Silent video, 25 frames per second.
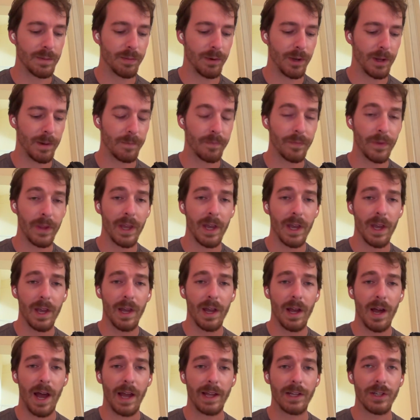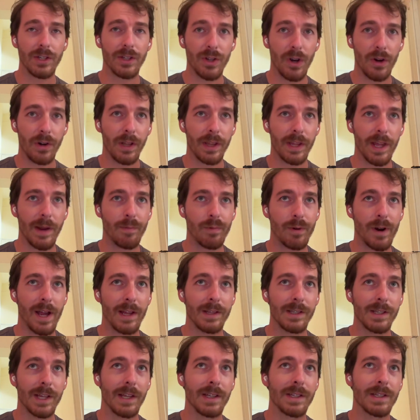But I started that
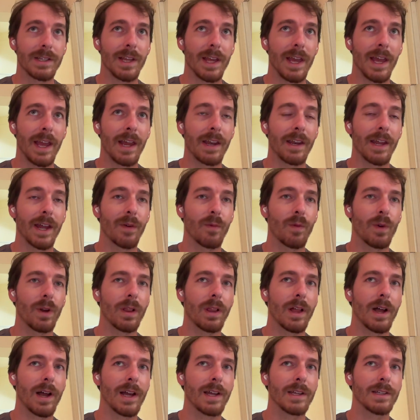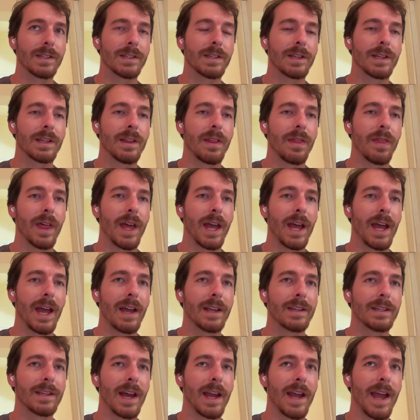process and I realized
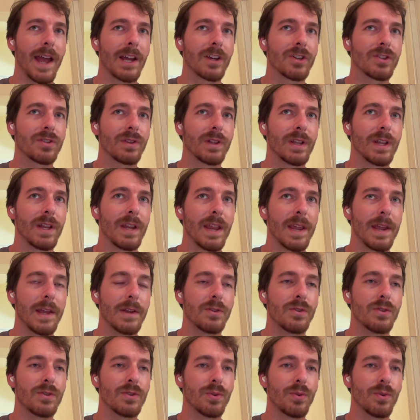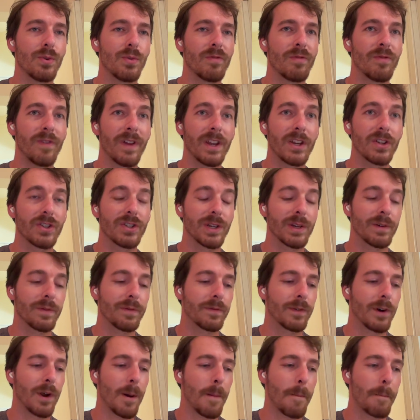that I actually need to finish it
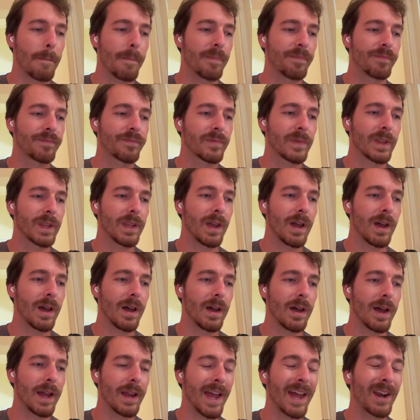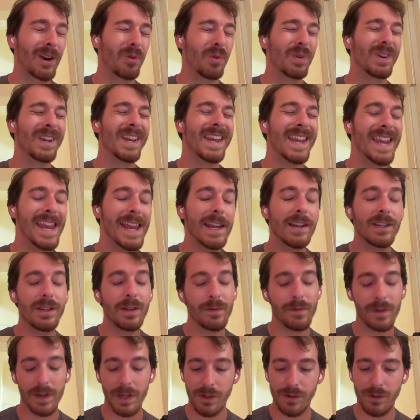from I don't need
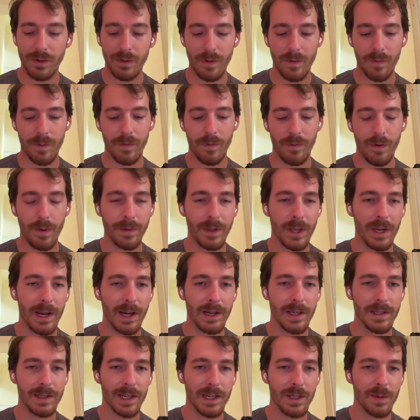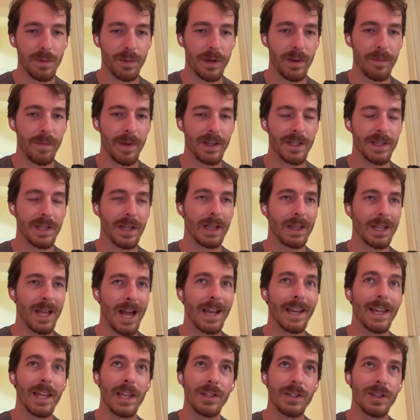to finish it from the United States, but it makes it a
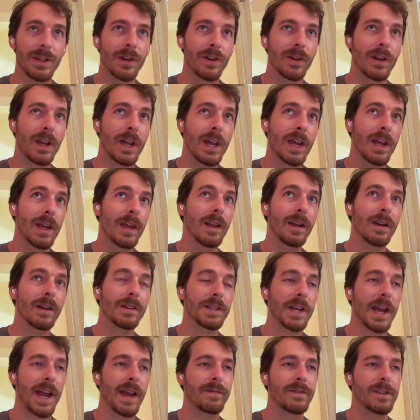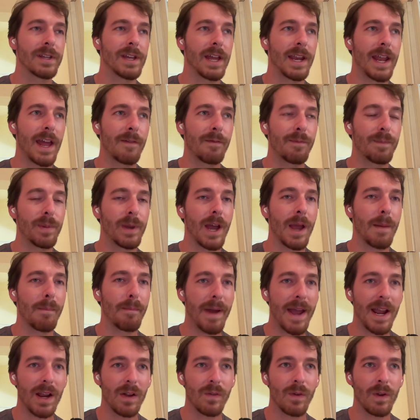lot easier because I have to get FBI
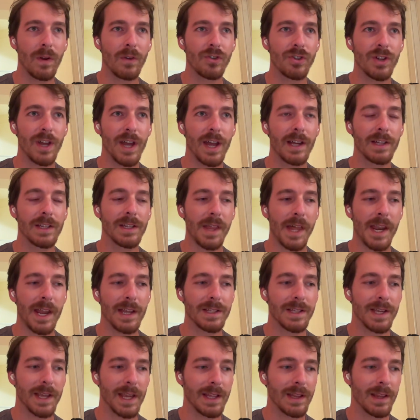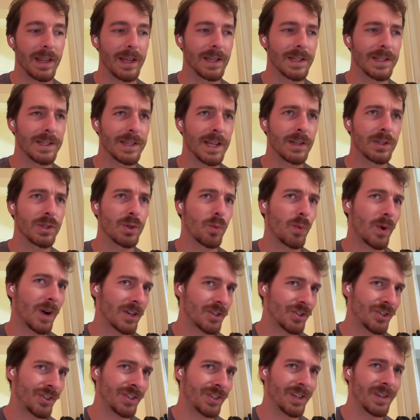background checks and that has to get like sent to
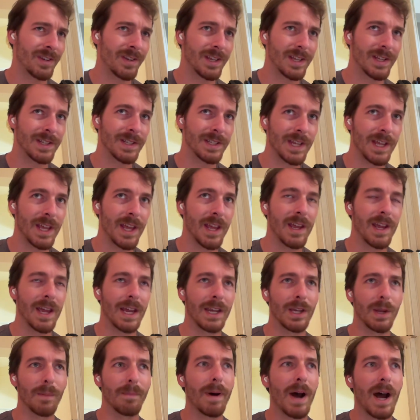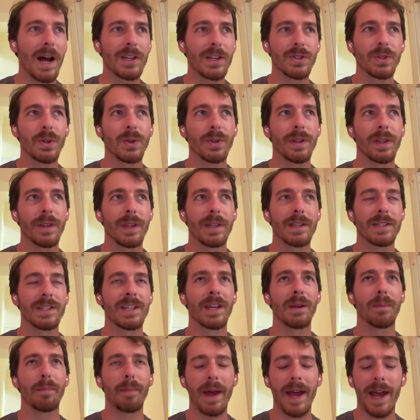Washington, D.C. and apostilled and then
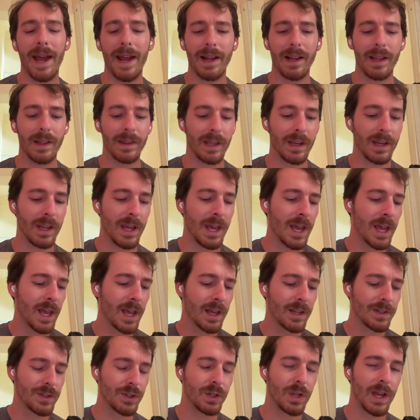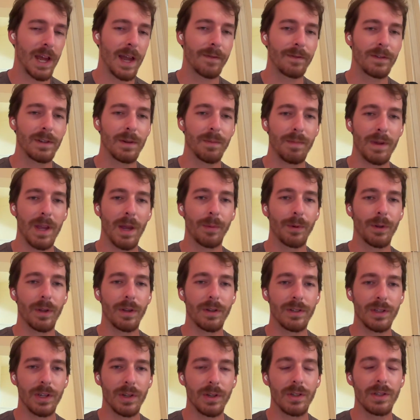sent back. And then so to have to be able
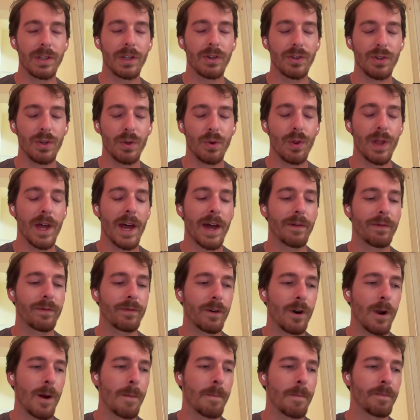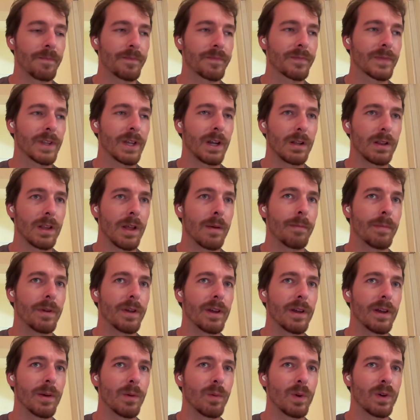to do that from
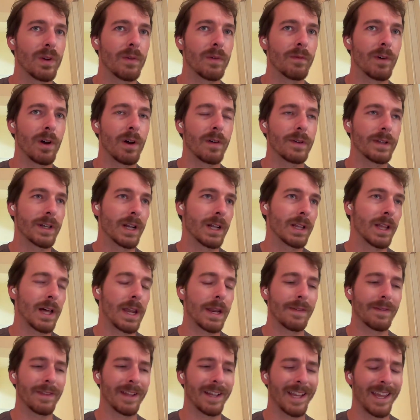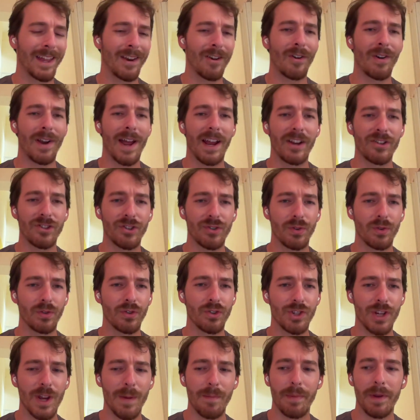Colombia would involve like a lot of like international
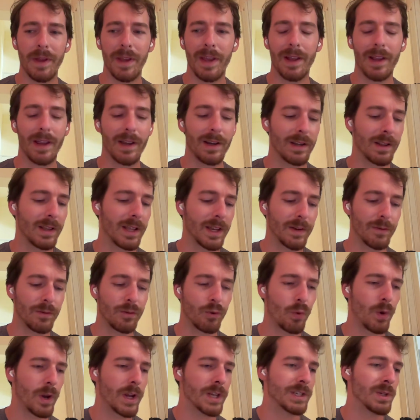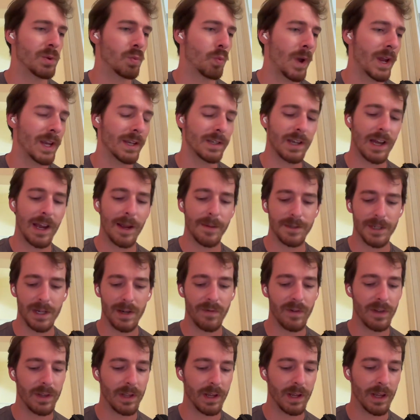shipping and a lot of crazy wait times and
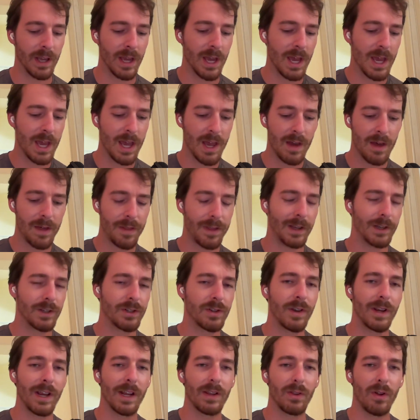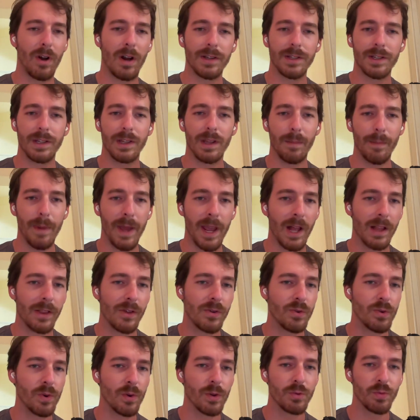everything. Things could get lost in the mail
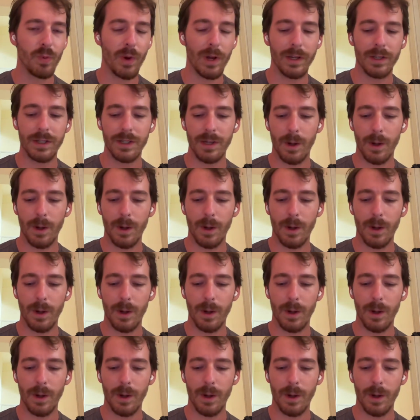and who knows what.